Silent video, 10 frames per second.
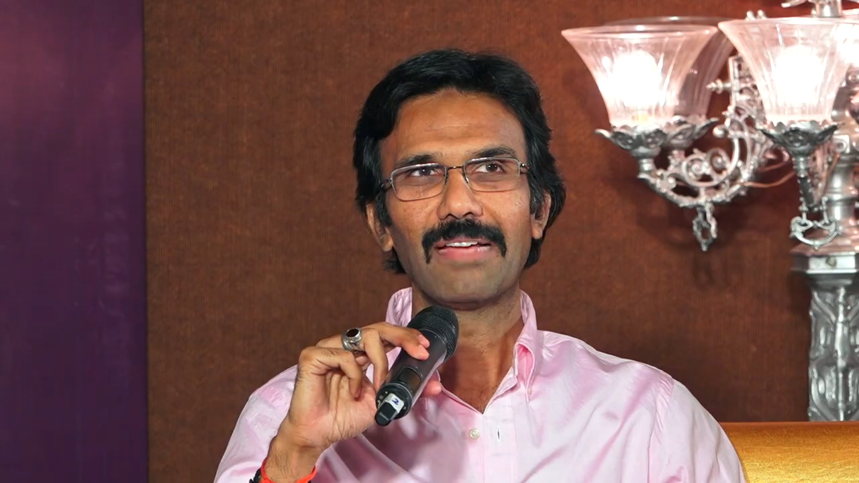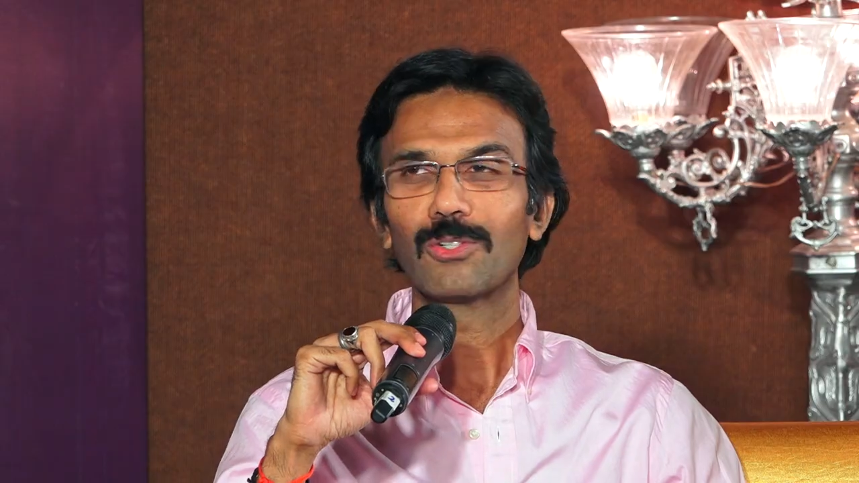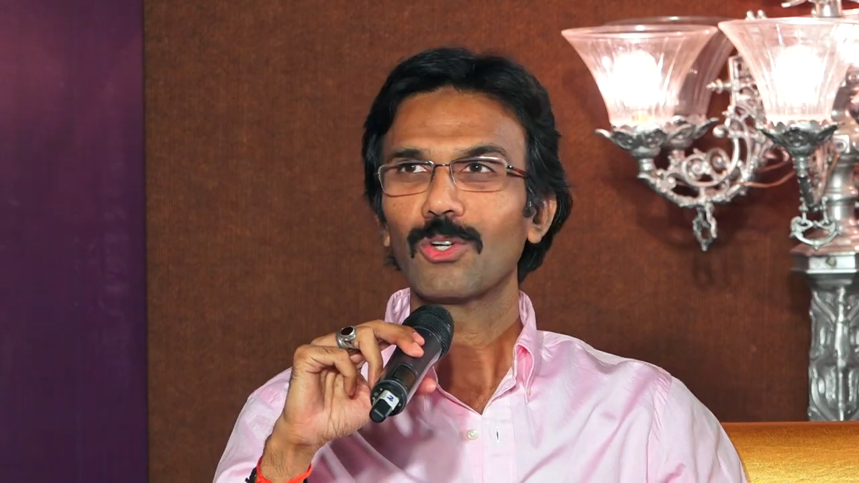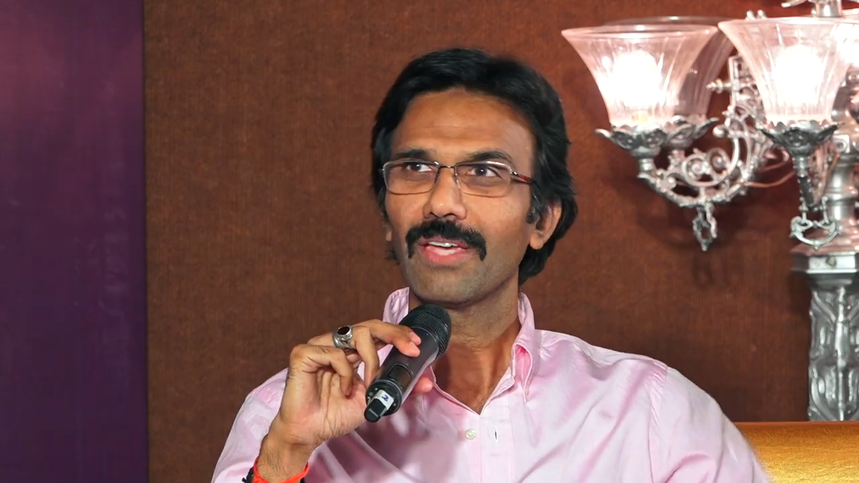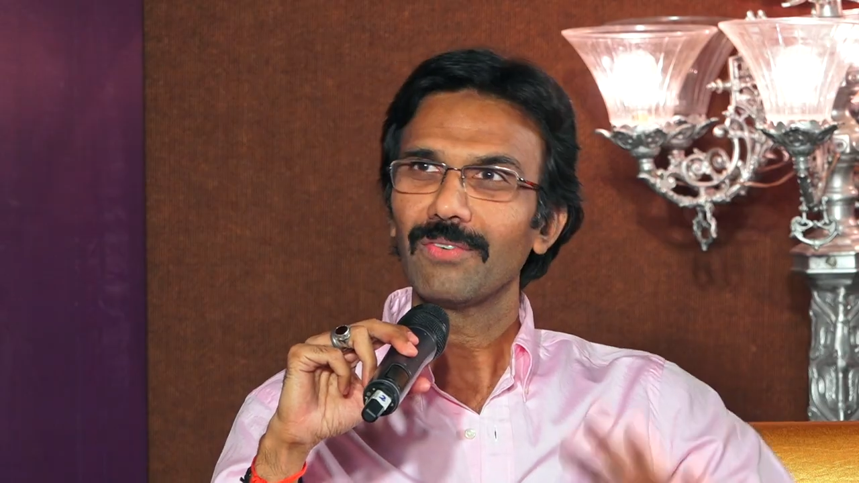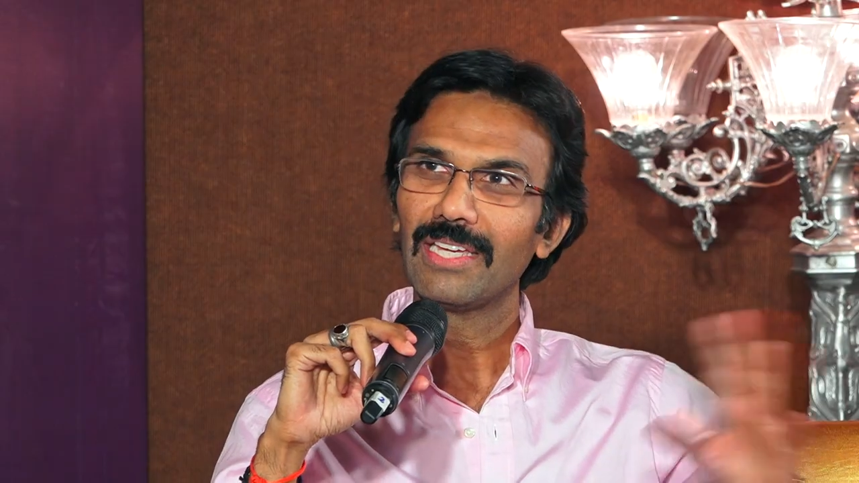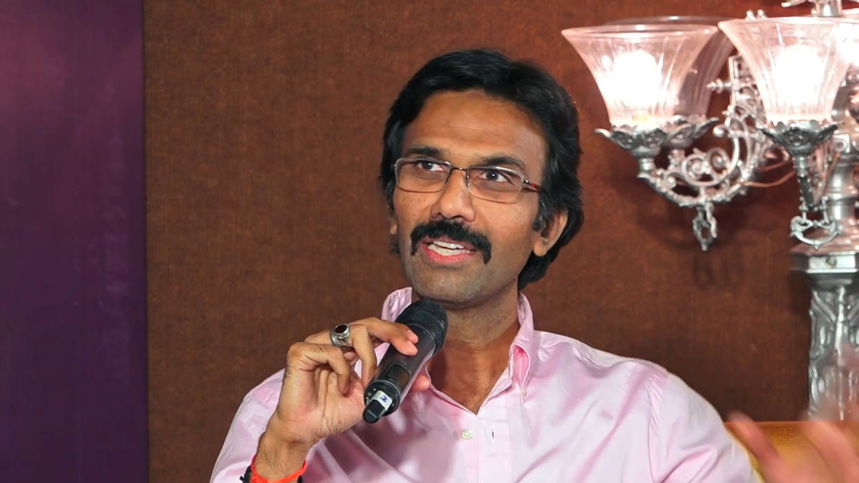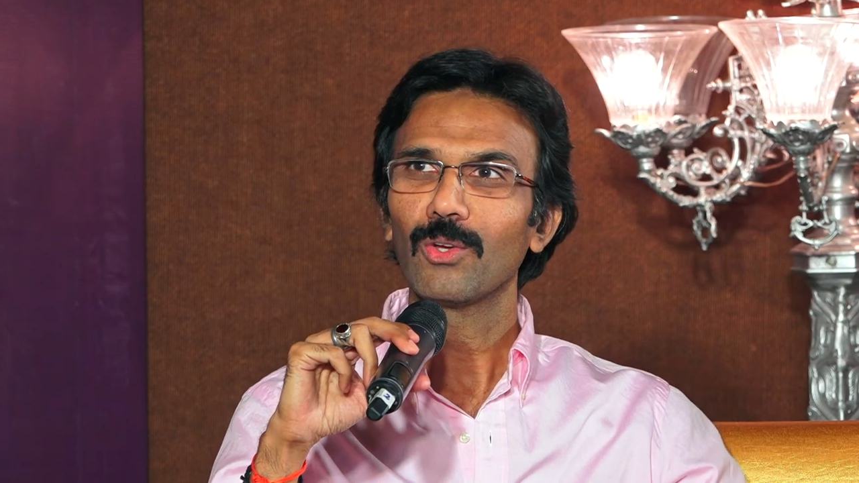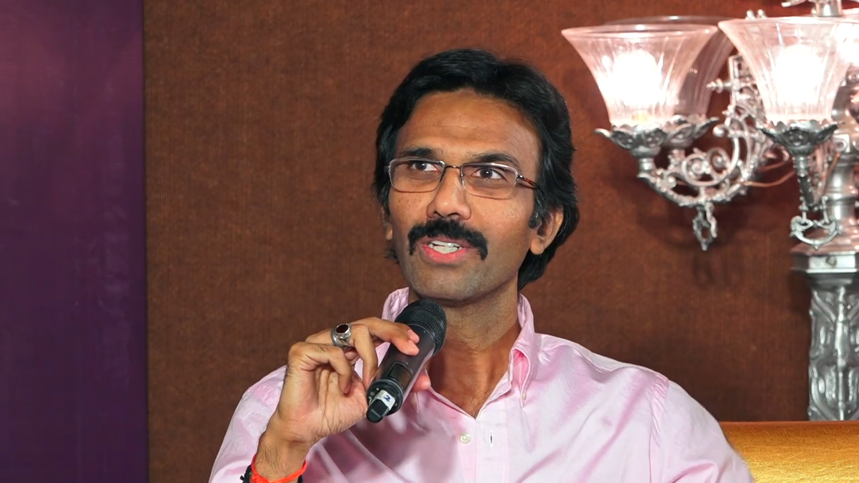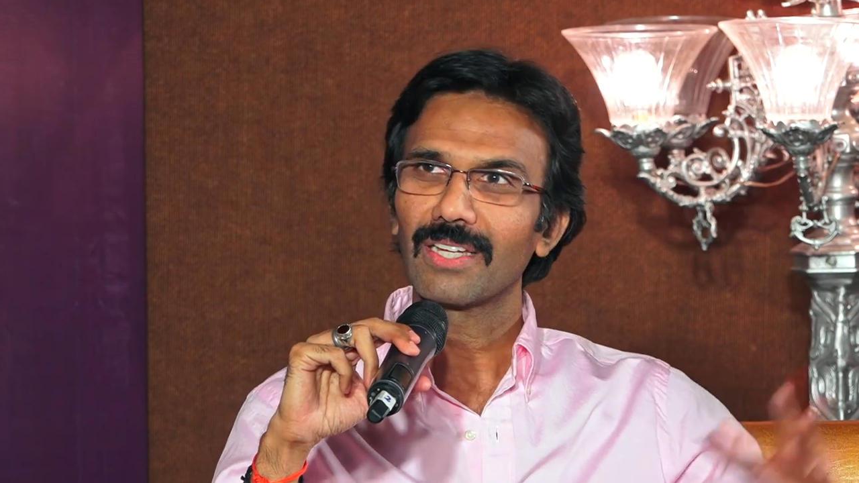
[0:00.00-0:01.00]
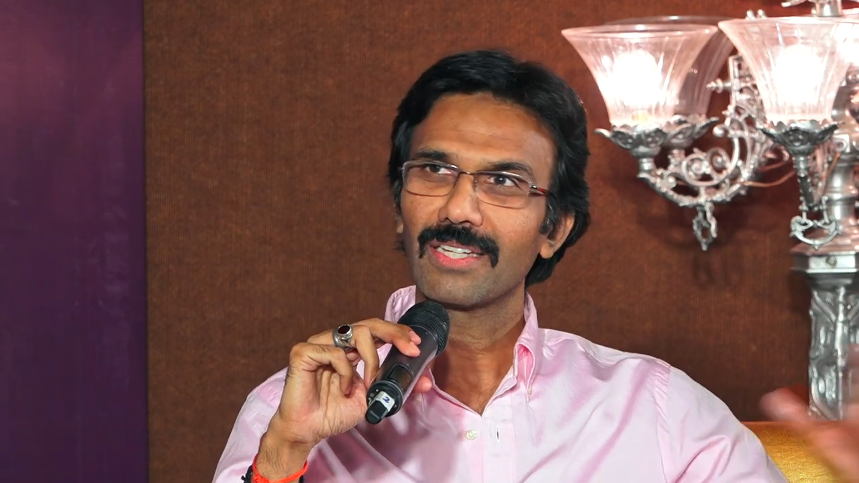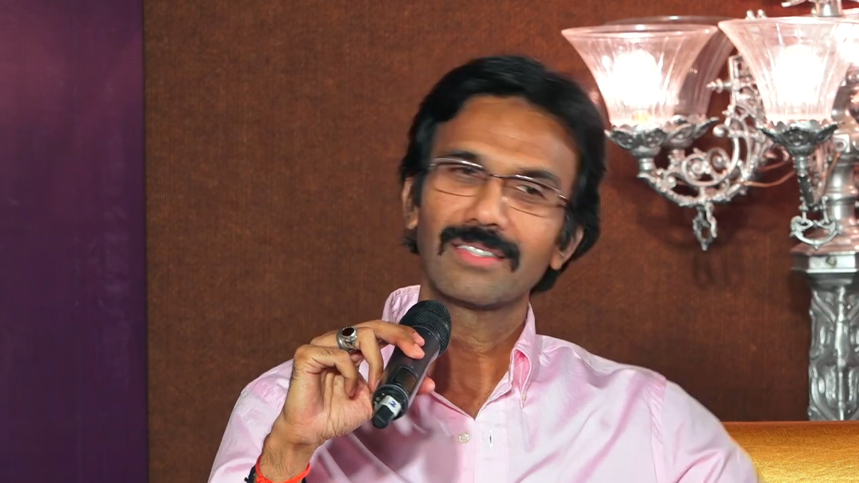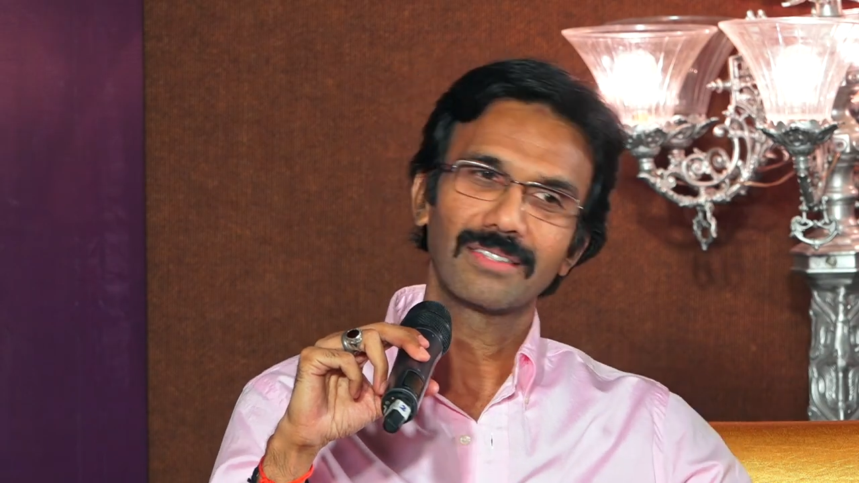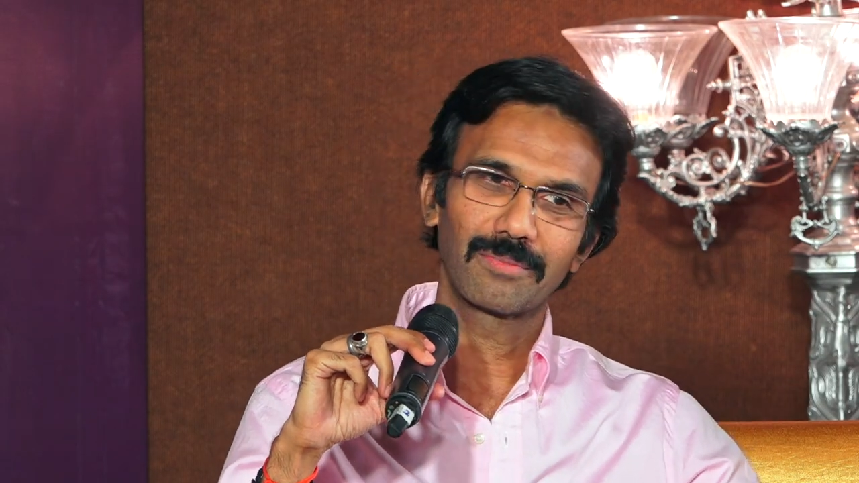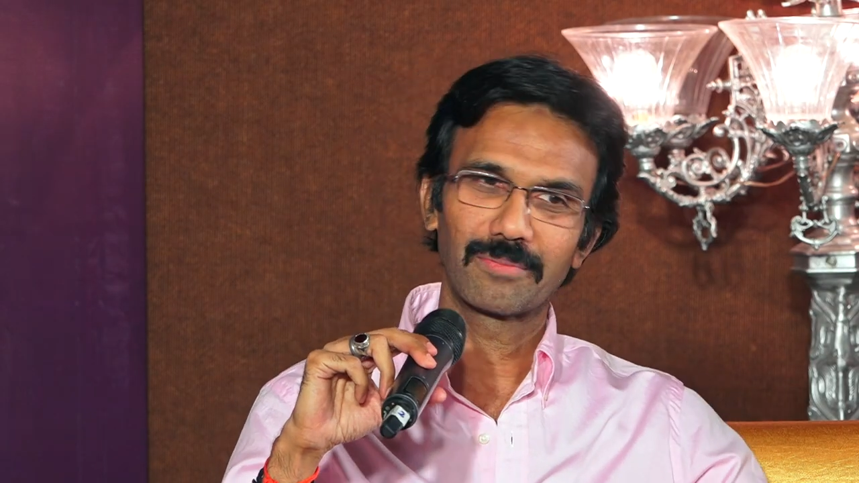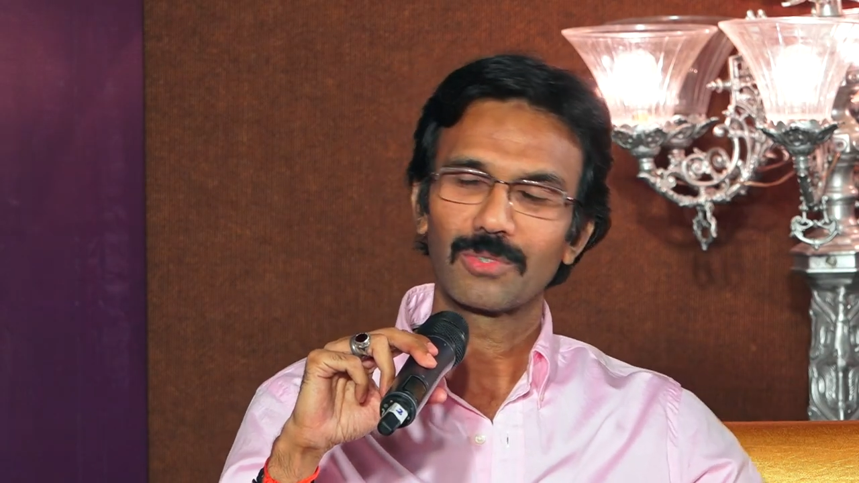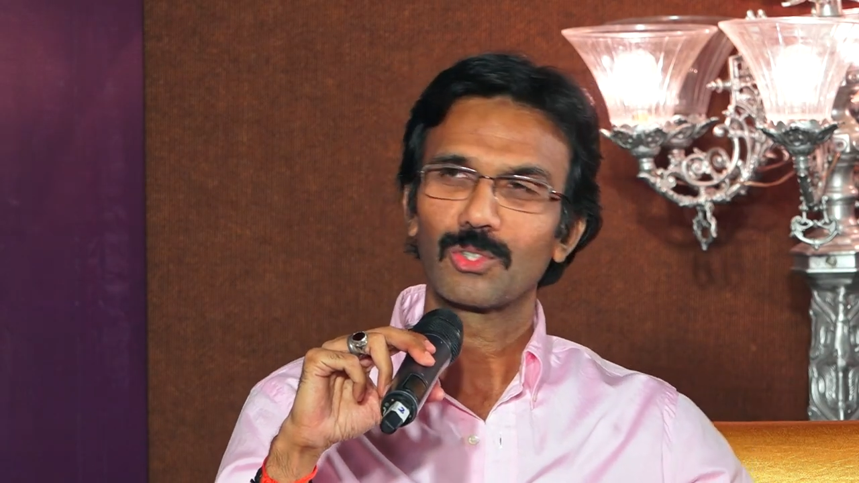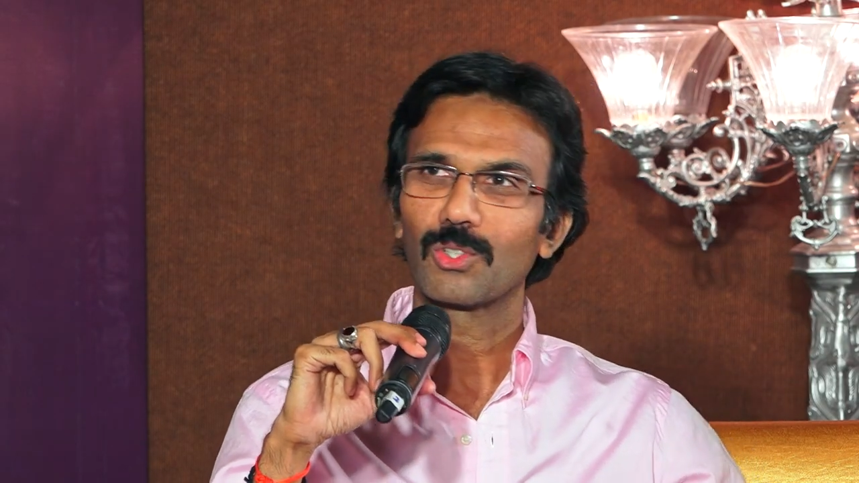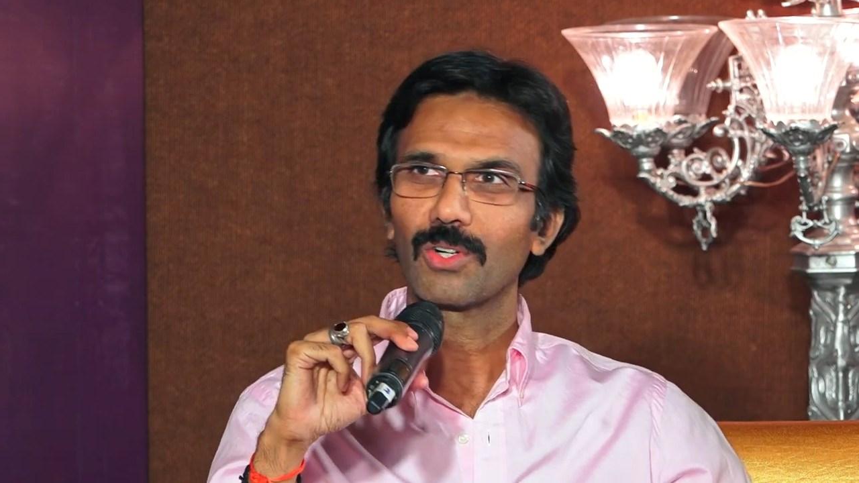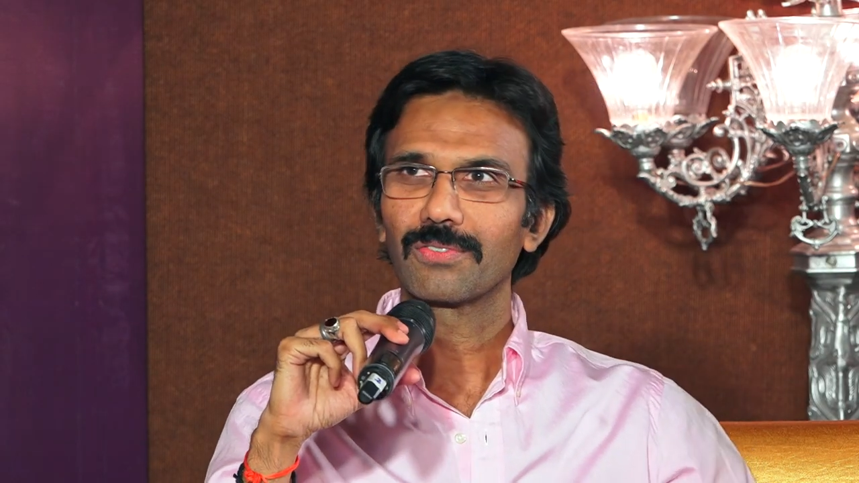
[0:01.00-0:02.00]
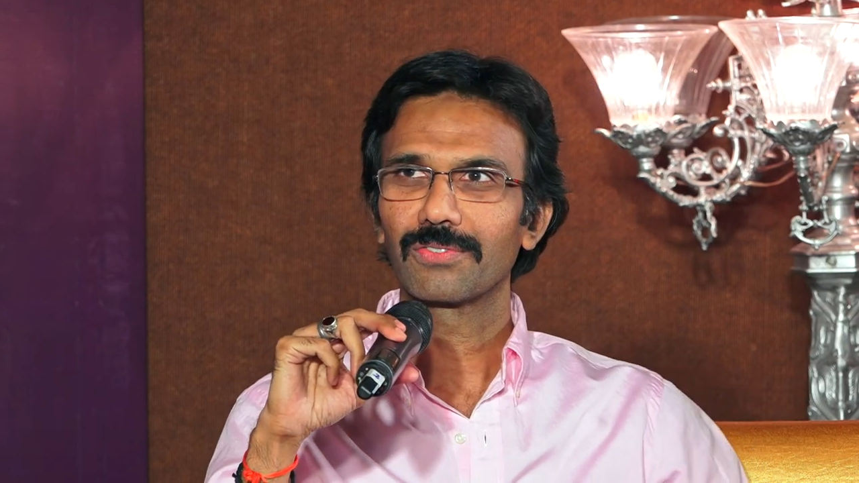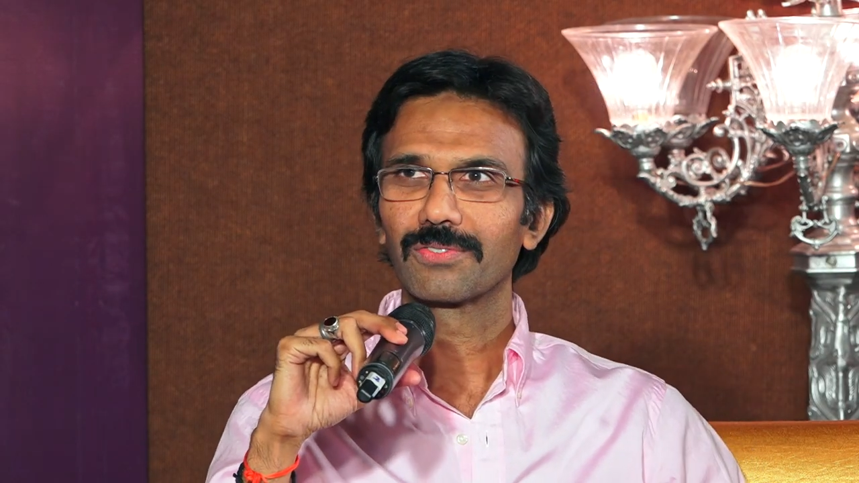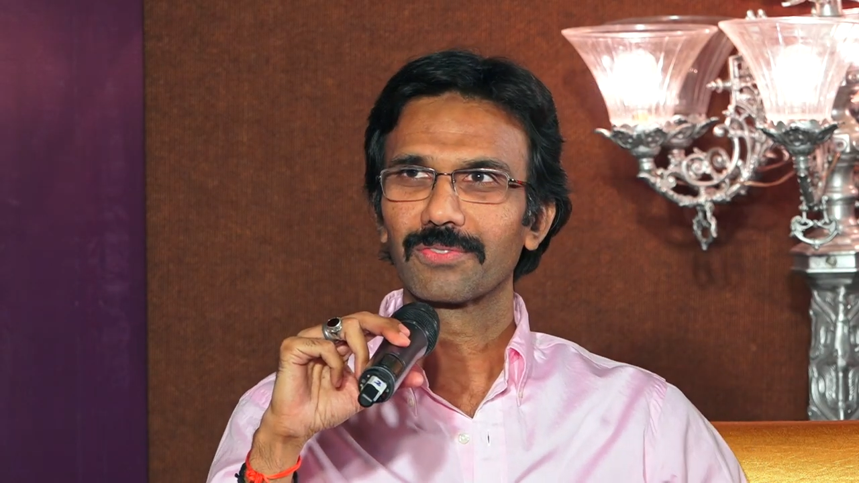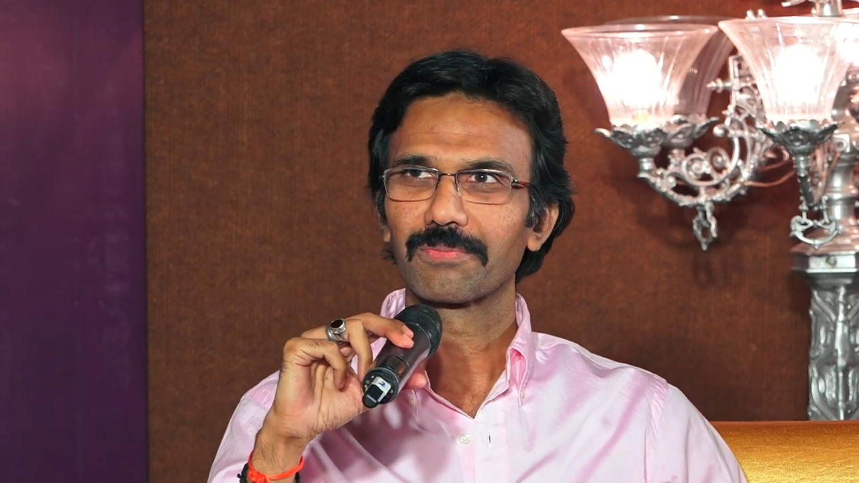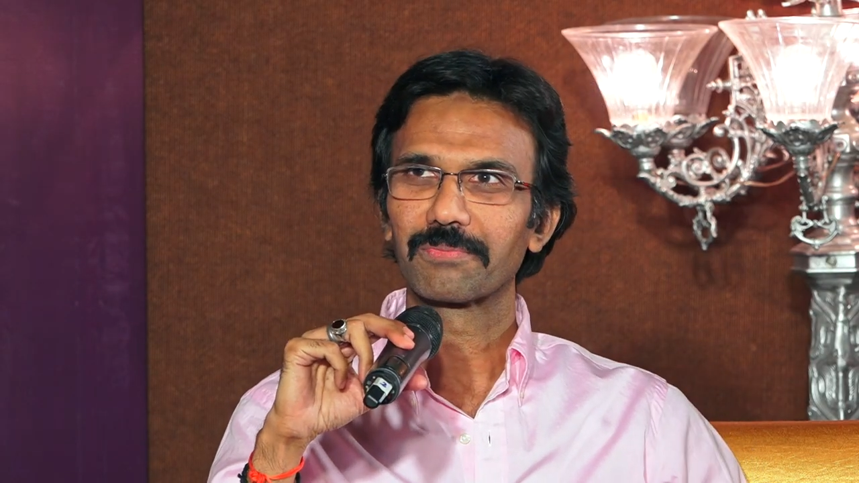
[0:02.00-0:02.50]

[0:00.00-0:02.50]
Not every heroine can sort of